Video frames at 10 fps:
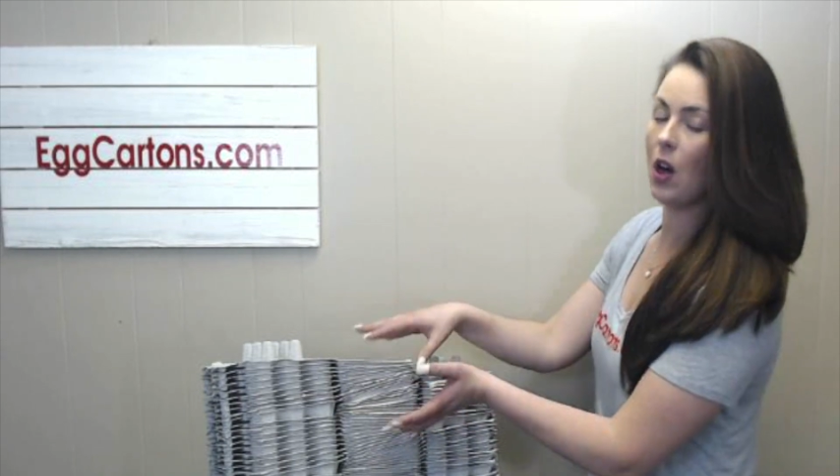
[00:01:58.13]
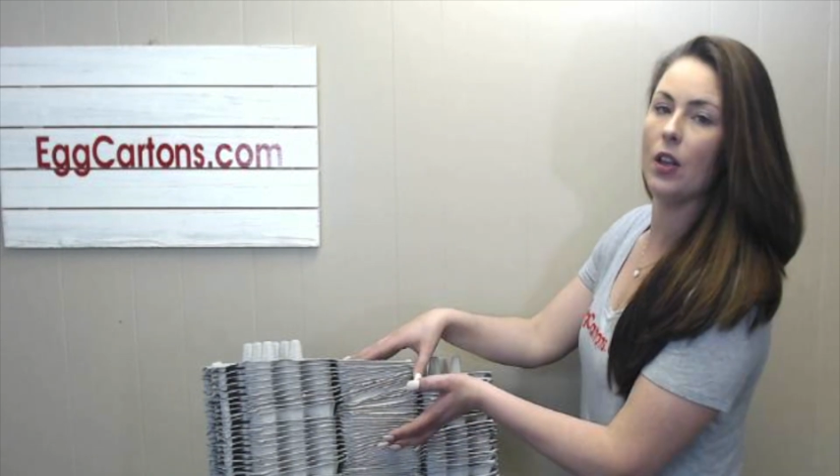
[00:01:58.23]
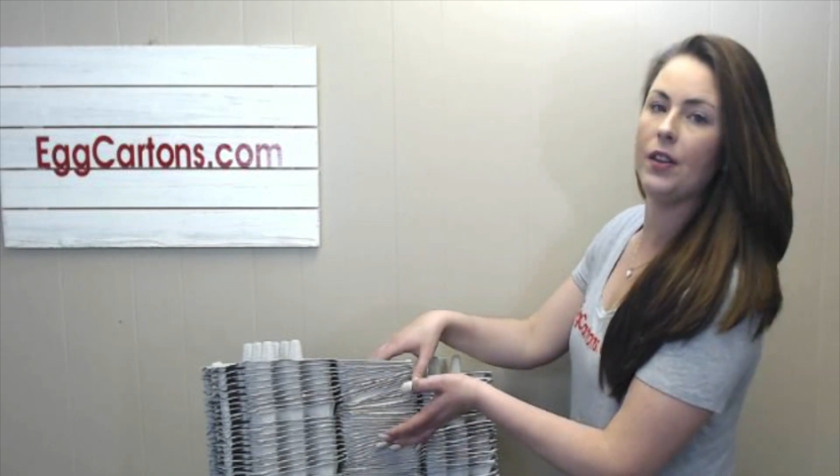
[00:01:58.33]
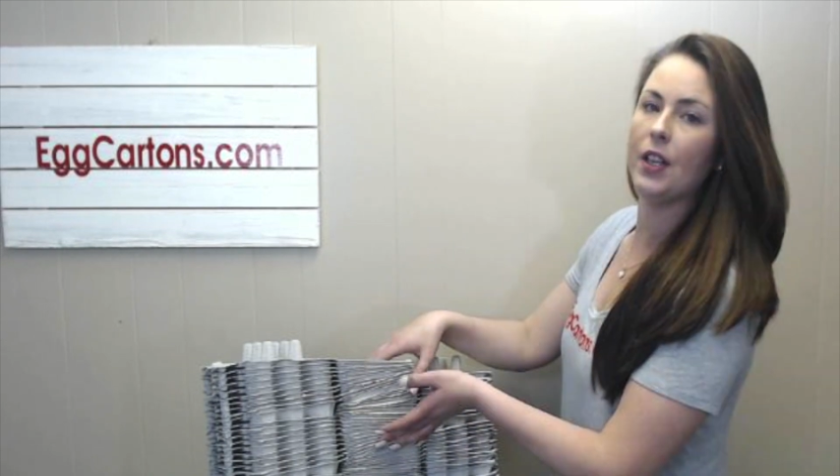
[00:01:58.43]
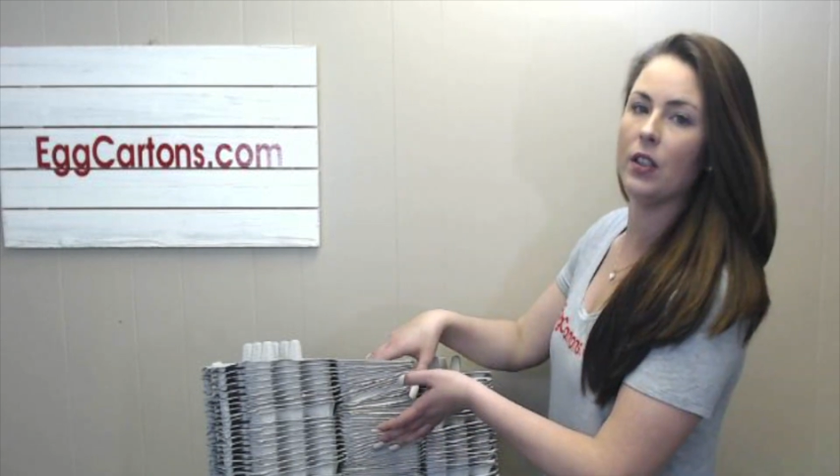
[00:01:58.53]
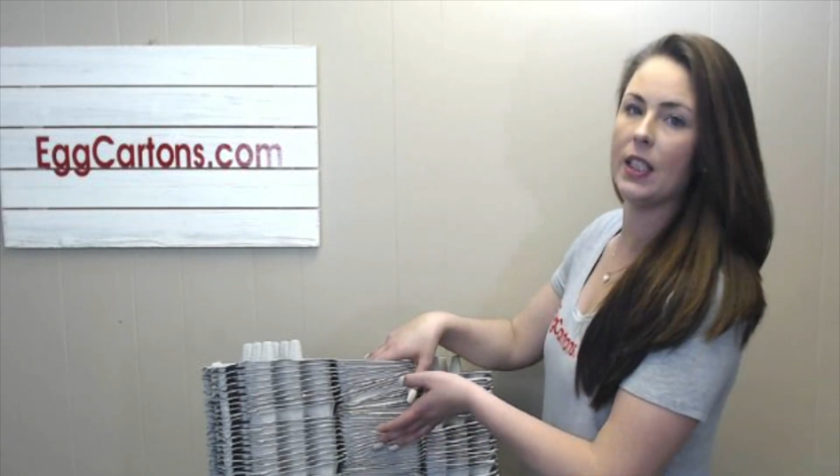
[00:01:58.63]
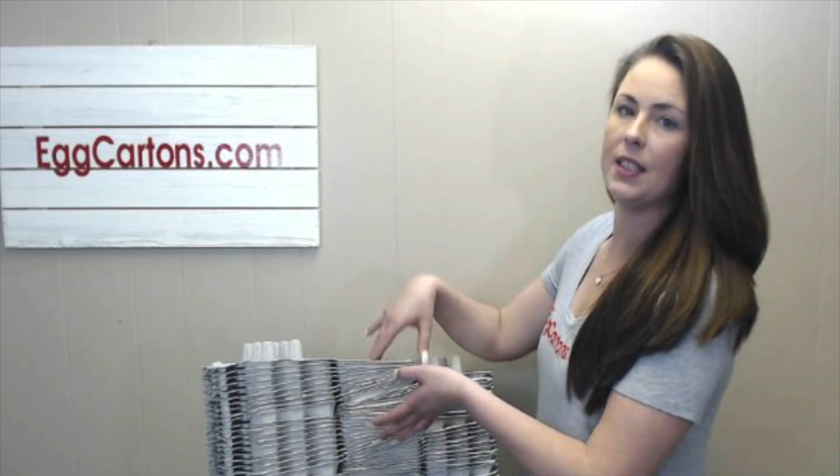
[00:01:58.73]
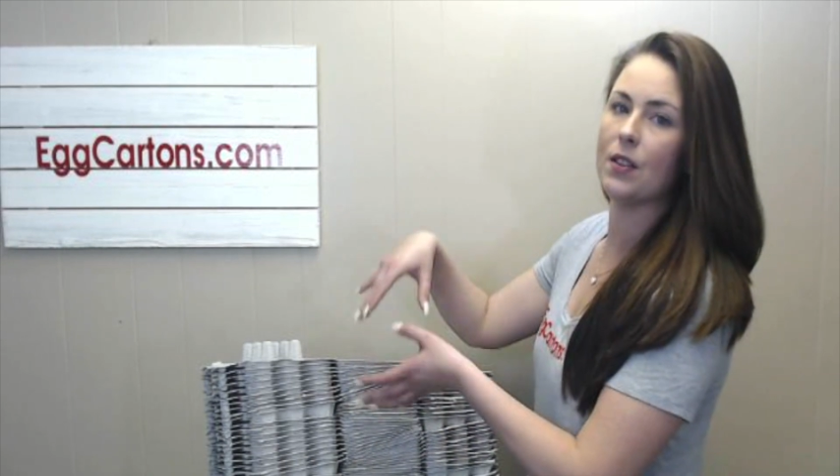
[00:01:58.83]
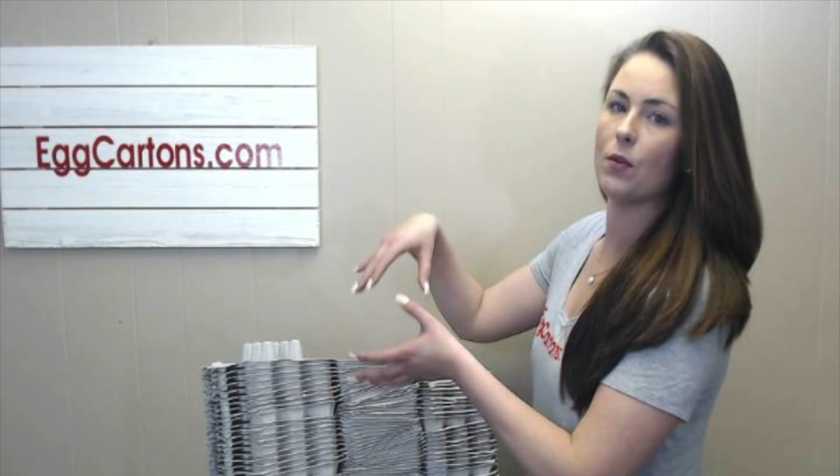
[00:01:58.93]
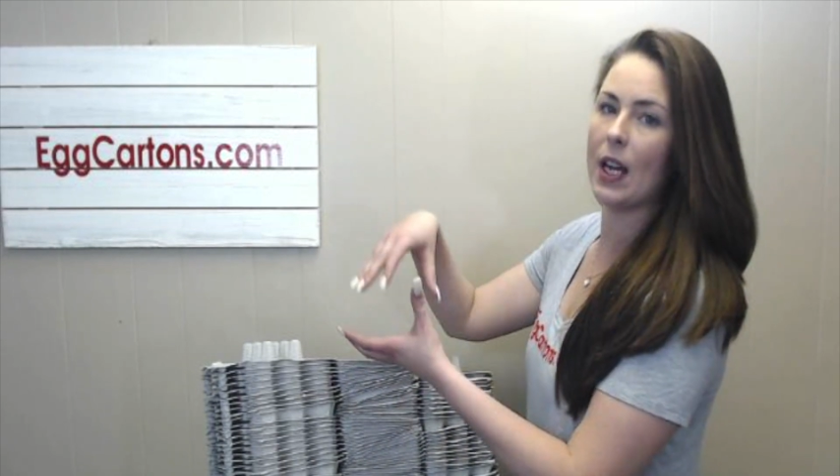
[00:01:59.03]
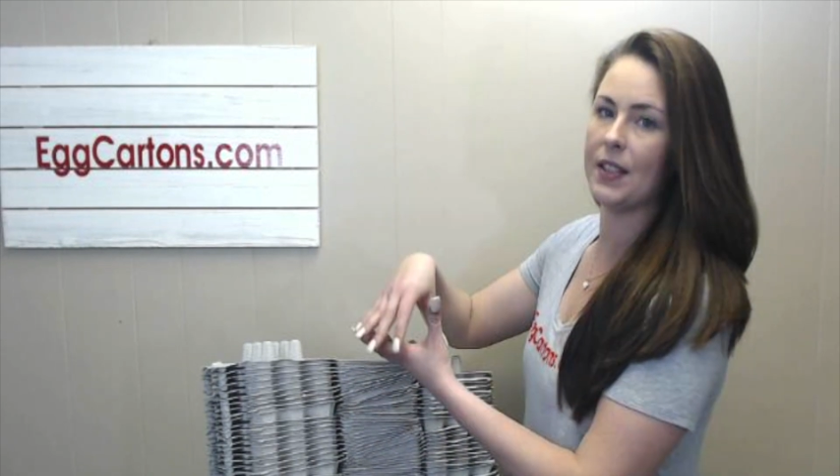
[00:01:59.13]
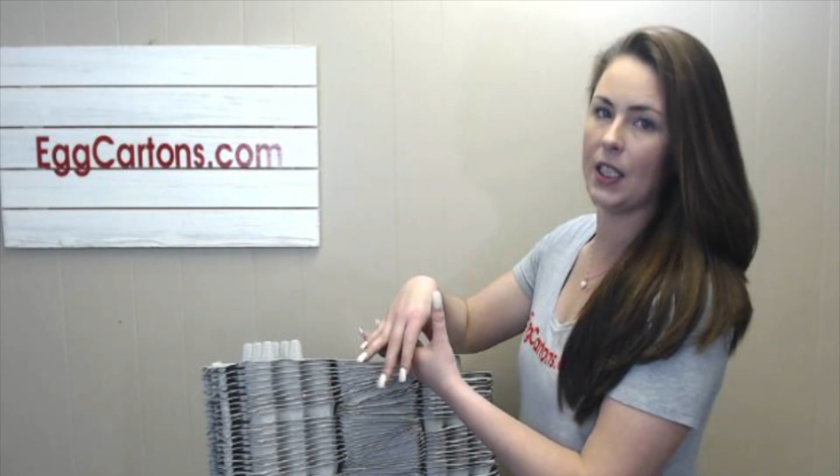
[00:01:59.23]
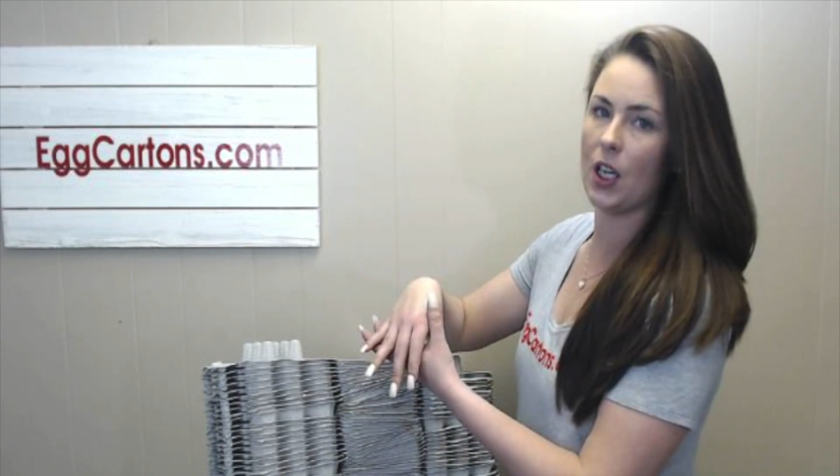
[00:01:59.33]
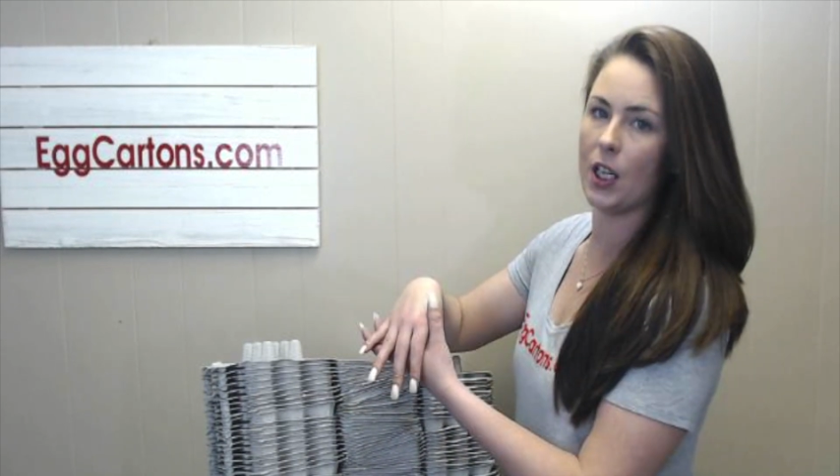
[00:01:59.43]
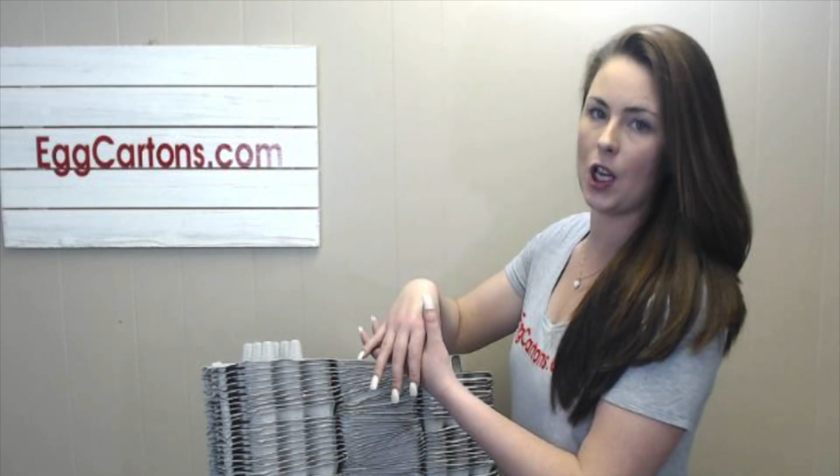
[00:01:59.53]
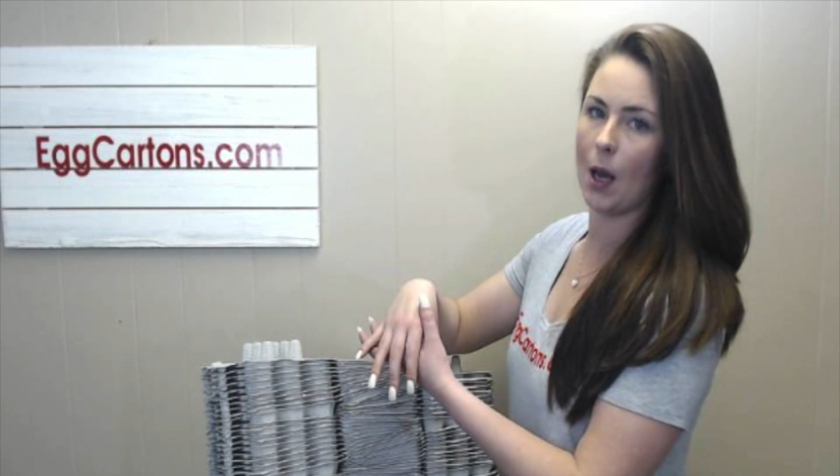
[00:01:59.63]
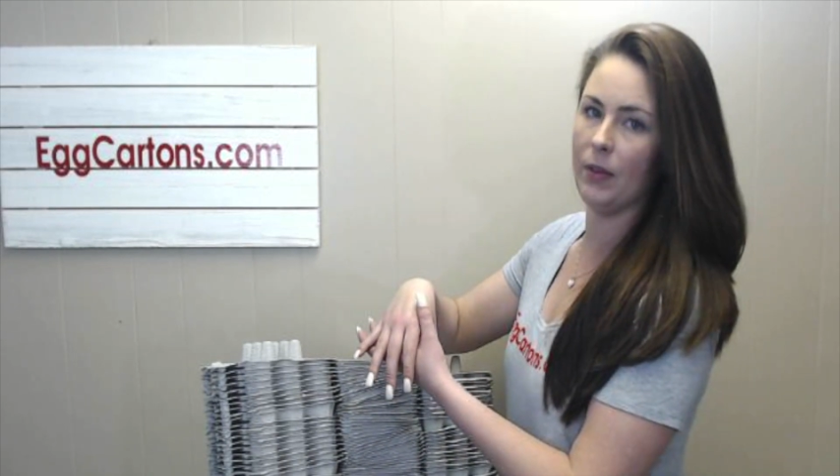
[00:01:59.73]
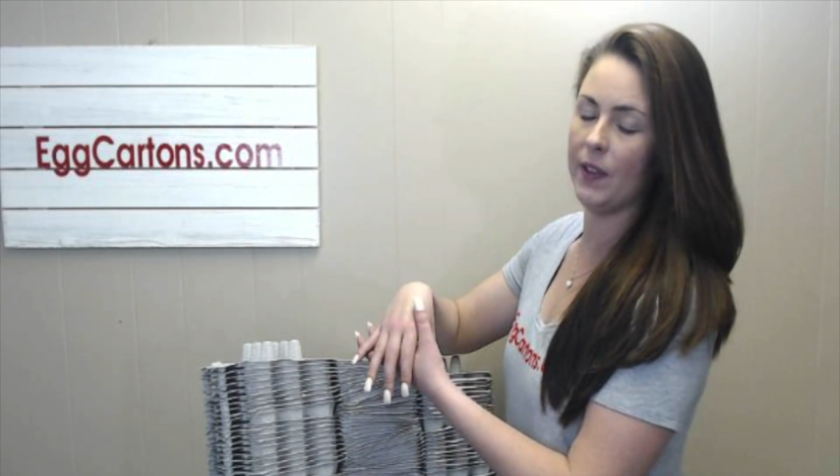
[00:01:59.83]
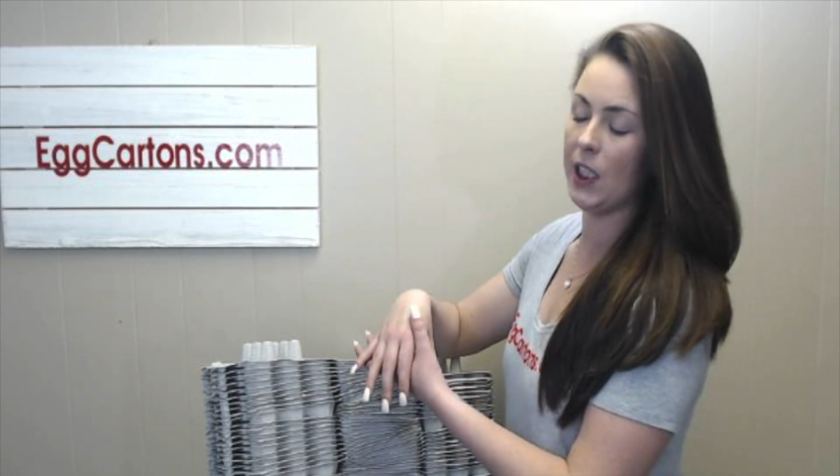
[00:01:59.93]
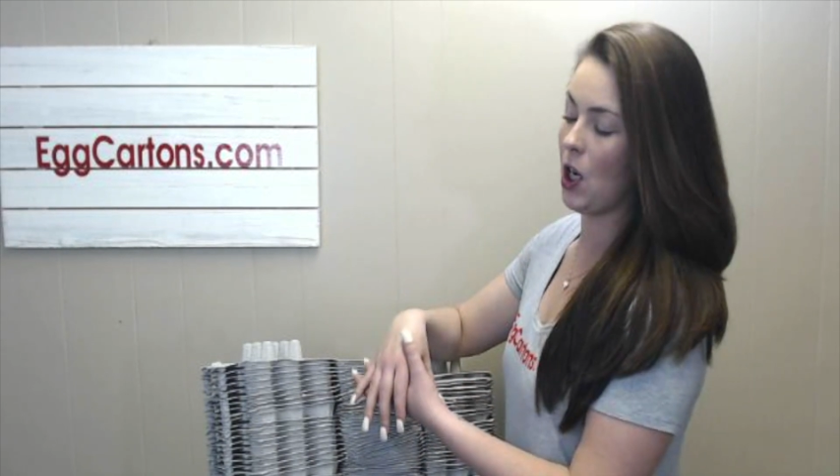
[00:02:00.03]
all of their lids resting on top
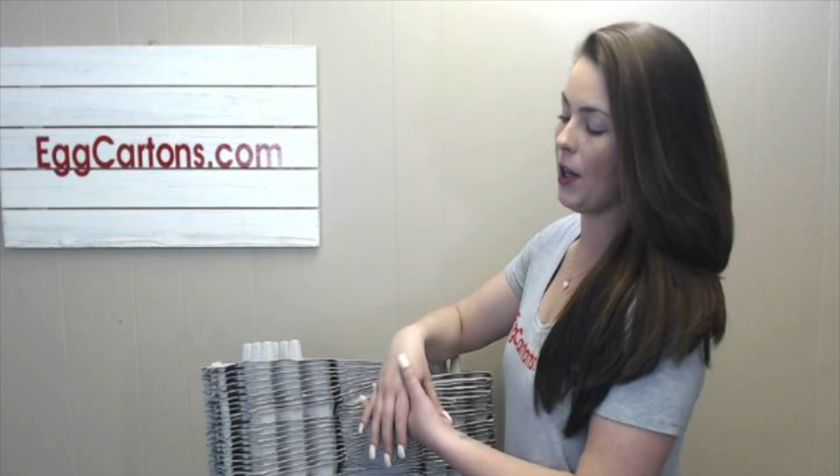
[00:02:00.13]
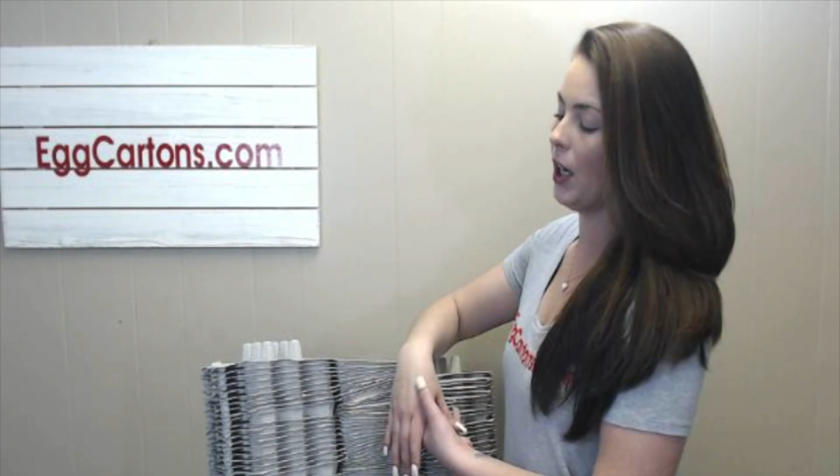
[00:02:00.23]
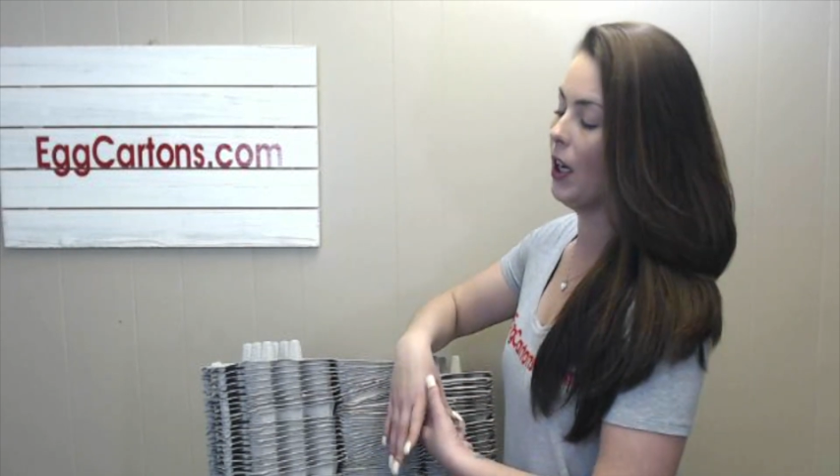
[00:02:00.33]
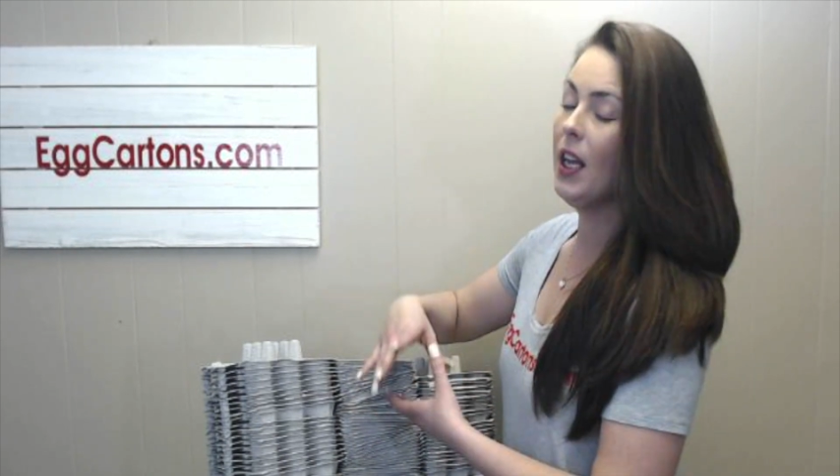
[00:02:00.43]
of each other.